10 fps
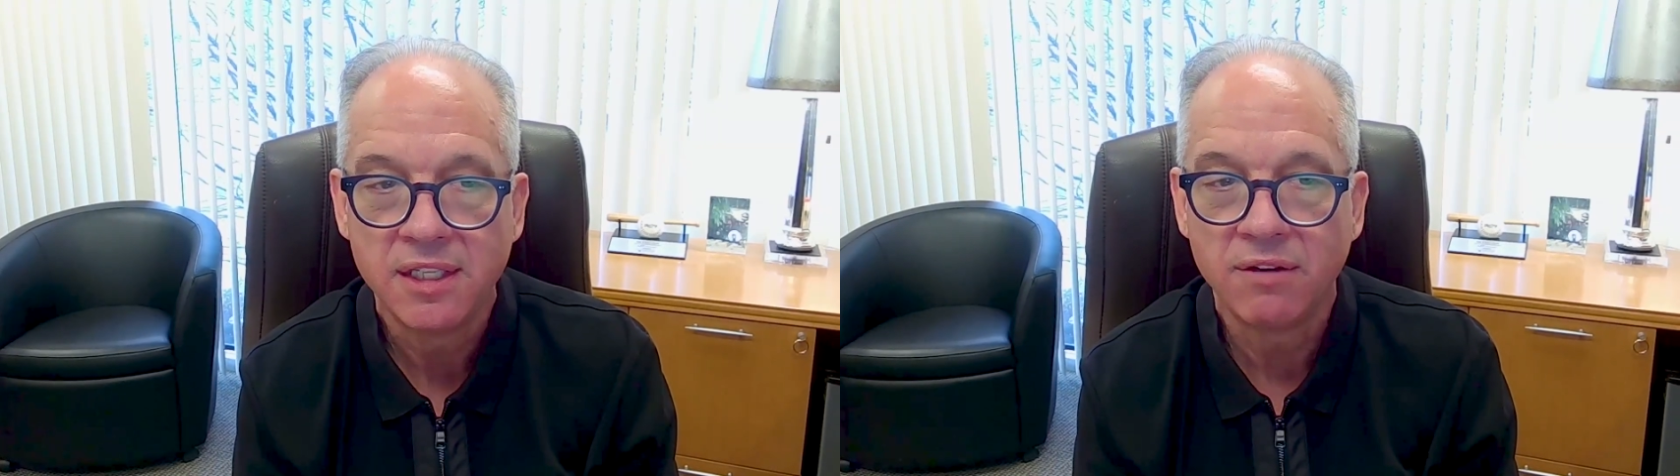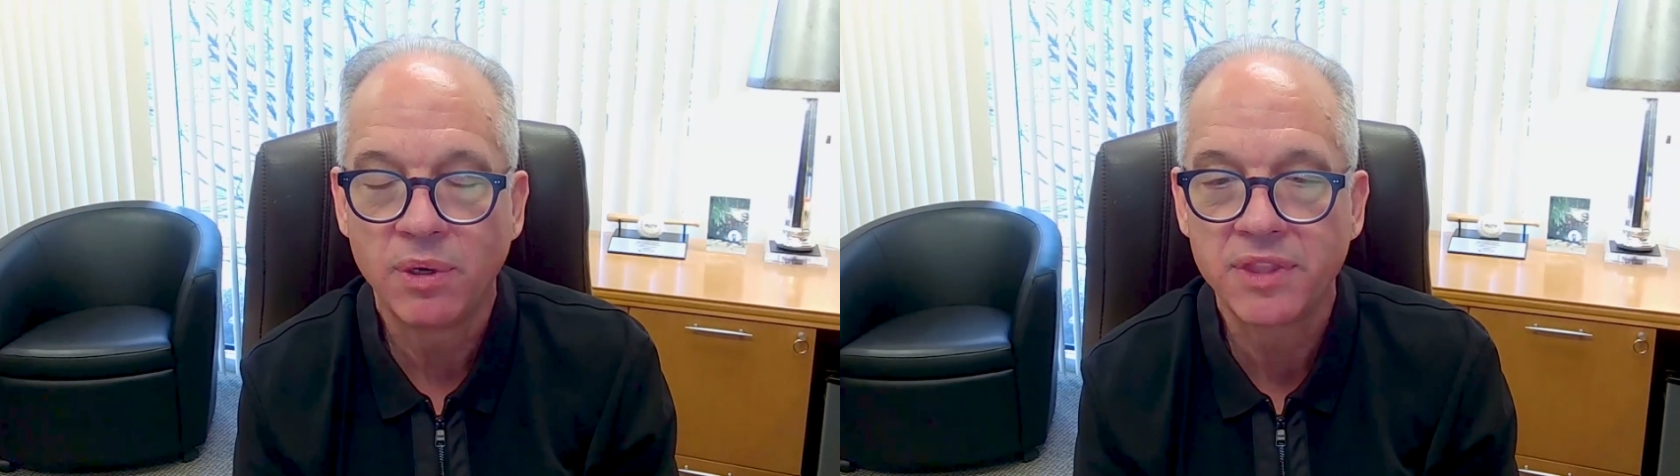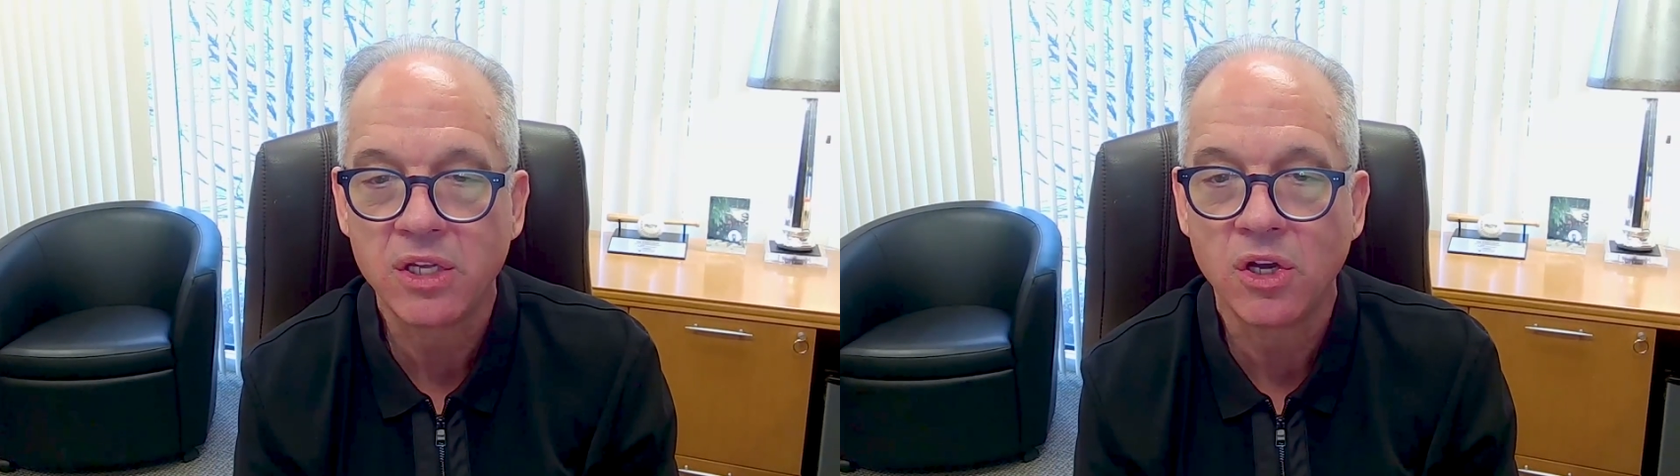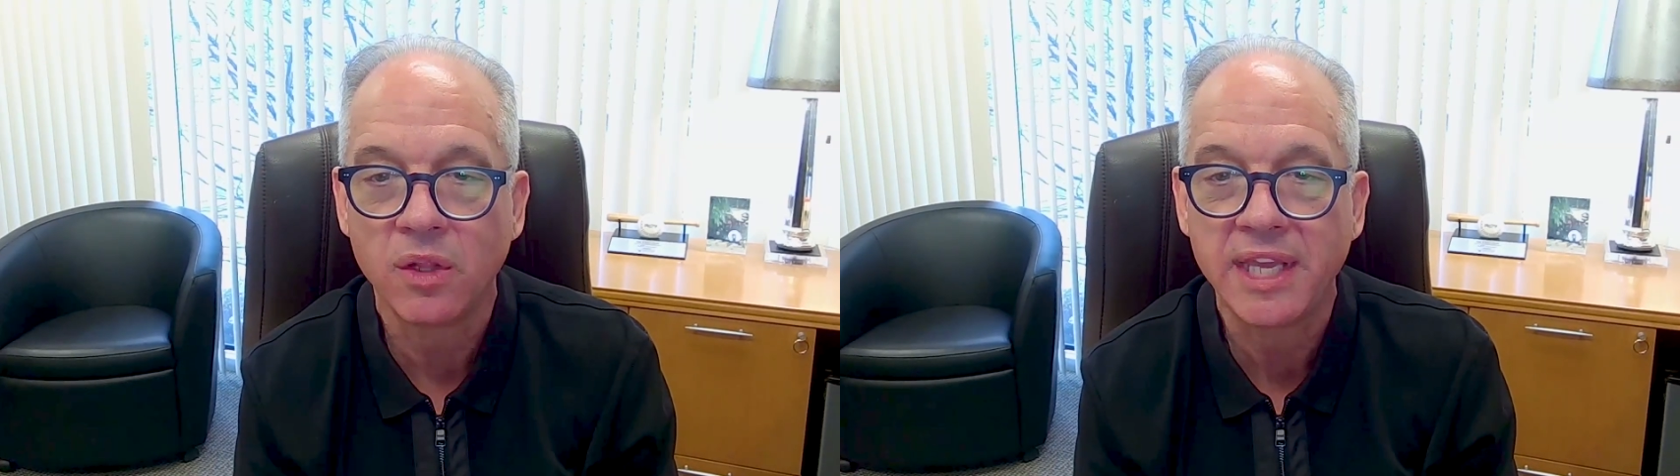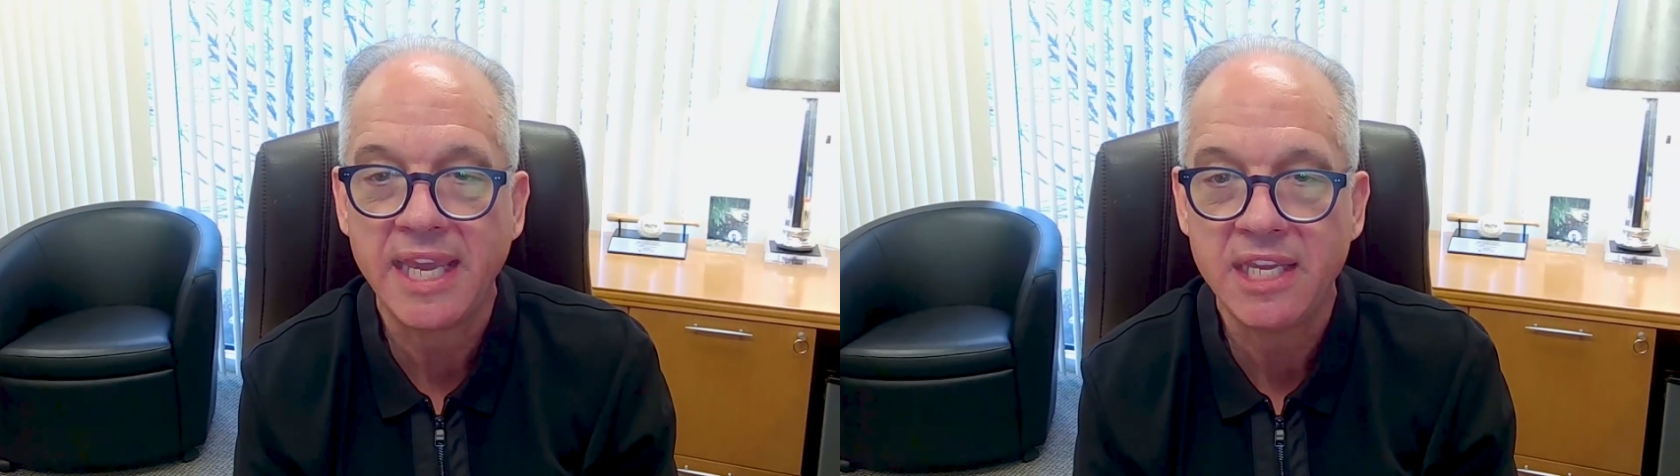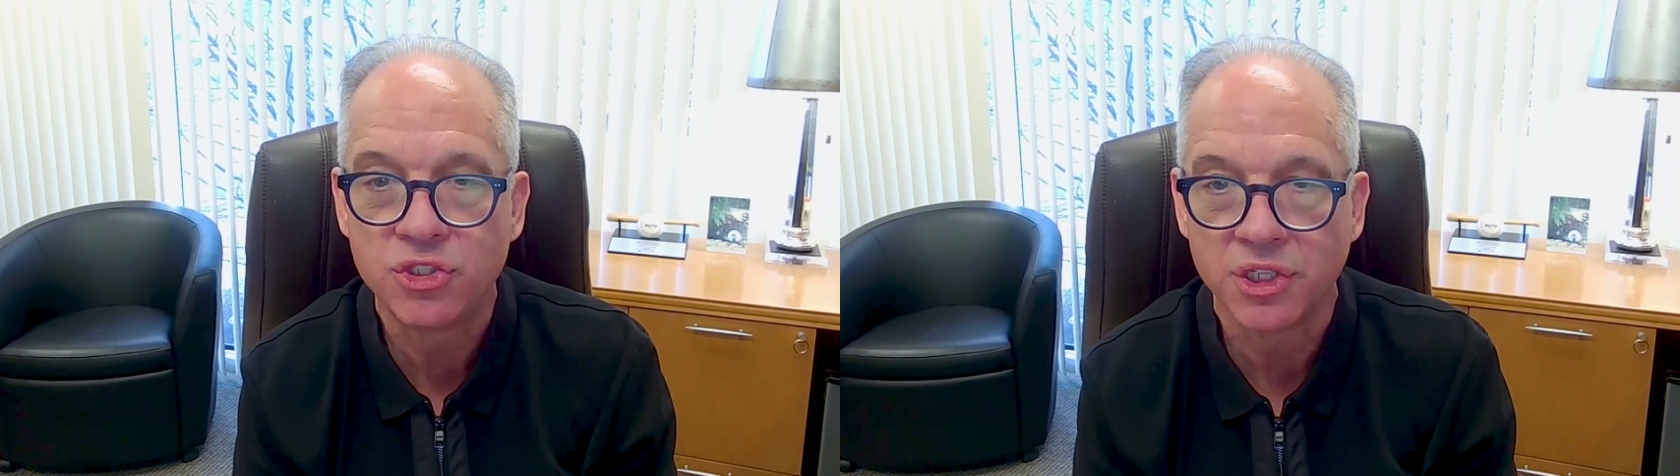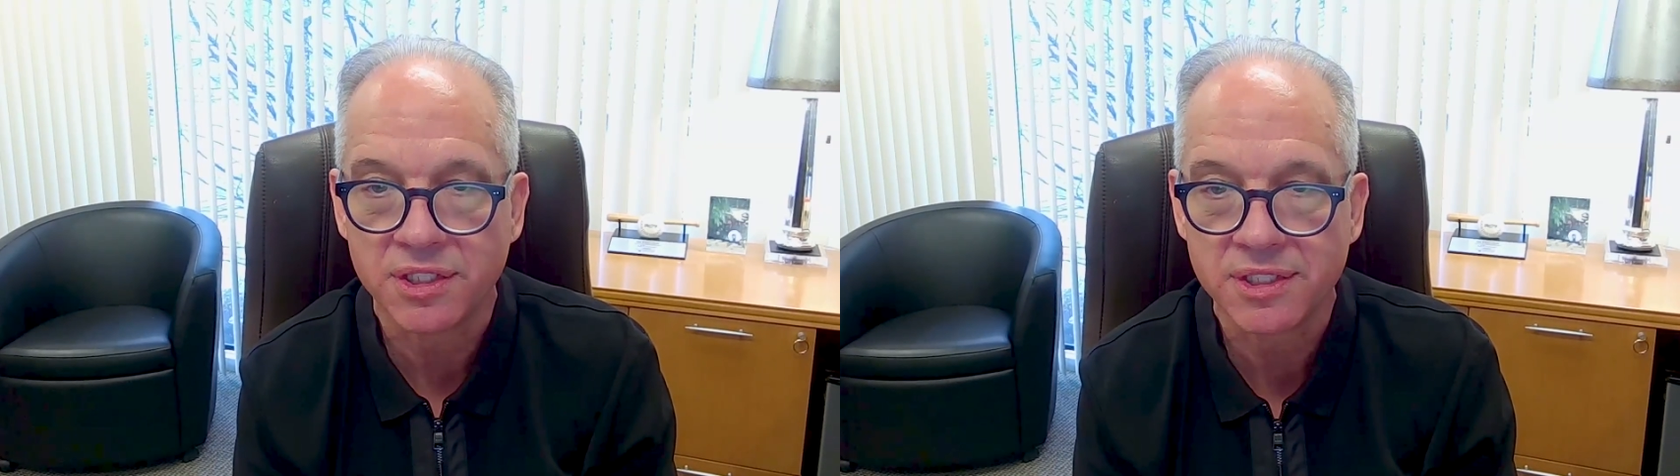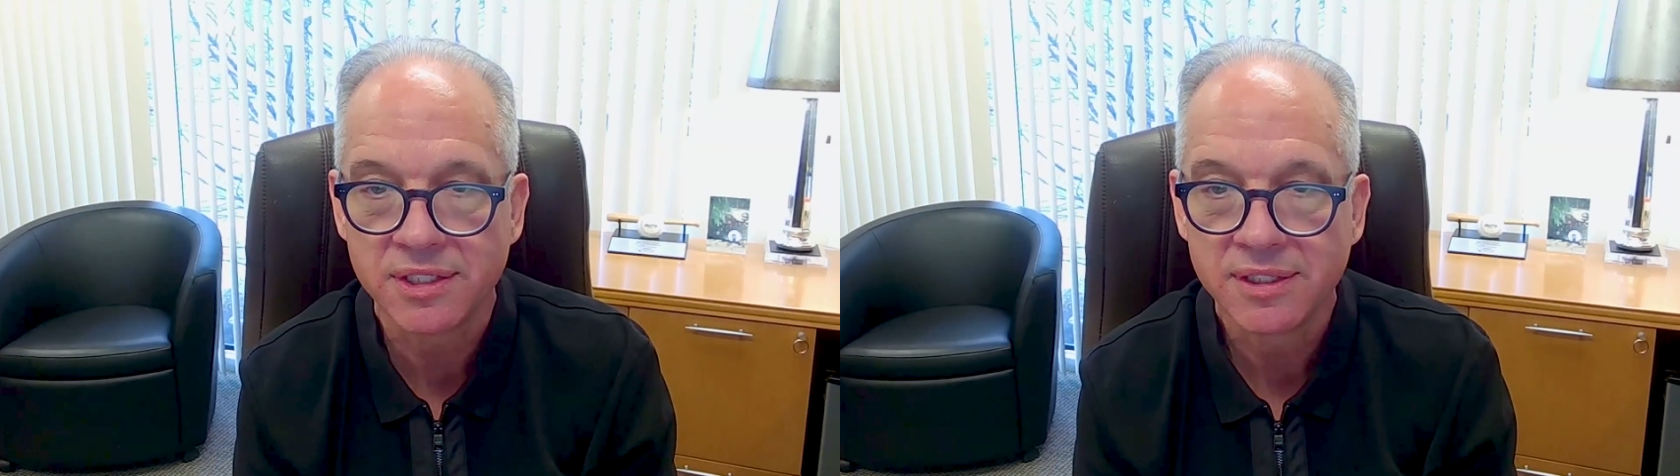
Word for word: of what they call agents